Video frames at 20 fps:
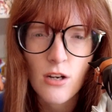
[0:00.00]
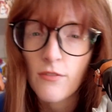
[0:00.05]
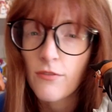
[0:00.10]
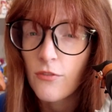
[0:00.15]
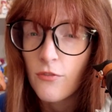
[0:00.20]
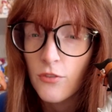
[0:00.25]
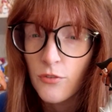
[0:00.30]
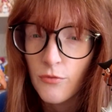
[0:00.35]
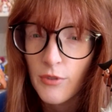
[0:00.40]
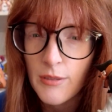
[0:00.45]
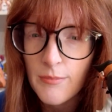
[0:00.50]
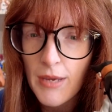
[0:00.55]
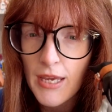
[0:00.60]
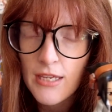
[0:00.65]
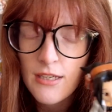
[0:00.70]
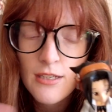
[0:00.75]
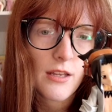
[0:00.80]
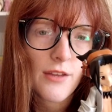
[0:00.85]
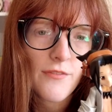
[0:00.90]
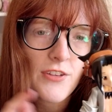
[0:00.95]
off of the
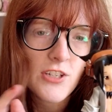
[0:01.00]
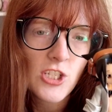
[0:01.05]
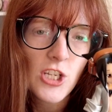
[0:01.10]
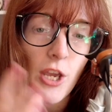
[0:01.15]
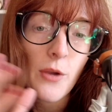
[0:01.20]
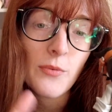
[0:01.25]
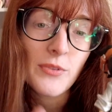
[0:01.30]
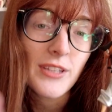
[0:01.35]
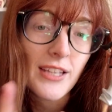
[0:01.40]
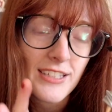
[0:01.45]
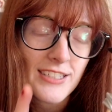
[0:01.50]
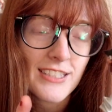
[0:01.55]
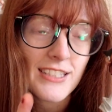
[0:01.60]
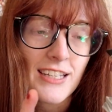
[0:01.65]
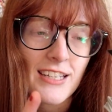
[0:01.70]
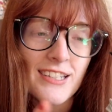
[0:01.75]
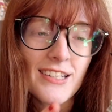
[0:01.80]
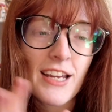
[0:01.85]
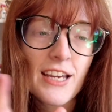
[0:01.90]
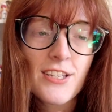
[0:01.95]
remake. Eventually, I would like to
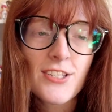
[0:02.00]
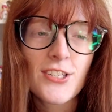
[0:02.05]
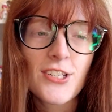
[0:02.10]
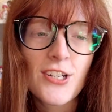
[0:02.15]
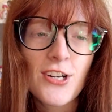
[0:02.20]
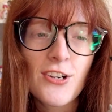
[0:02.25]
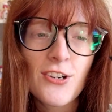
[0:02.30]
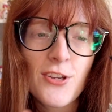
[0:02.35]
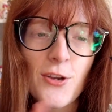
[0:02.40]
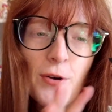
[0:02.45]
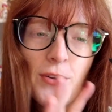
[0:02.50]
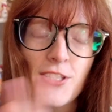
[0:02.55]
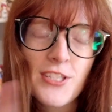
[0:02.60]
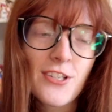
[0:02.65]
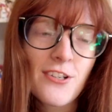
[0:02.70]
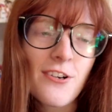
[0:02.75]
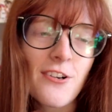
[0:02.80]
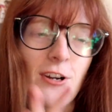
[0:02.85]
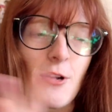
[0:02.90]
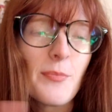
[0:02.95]
get a nicer Yo
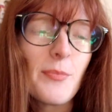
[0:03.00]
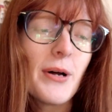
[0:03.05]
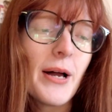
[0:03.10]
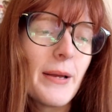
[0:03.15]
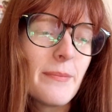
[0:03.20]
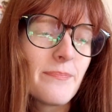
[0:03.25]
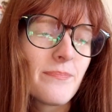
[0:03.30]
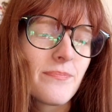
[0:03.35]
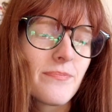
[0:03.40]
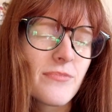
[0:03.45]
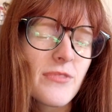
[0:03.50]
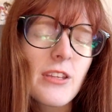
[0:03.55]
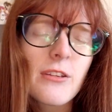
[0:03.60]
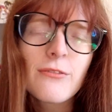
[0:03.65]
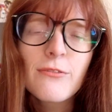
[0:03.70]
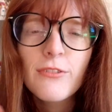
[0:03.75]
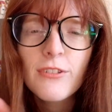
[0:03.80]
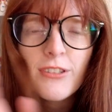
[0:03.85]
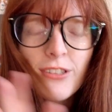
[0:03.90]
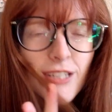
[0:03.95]
Asakura, but
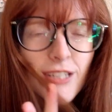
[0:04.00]
for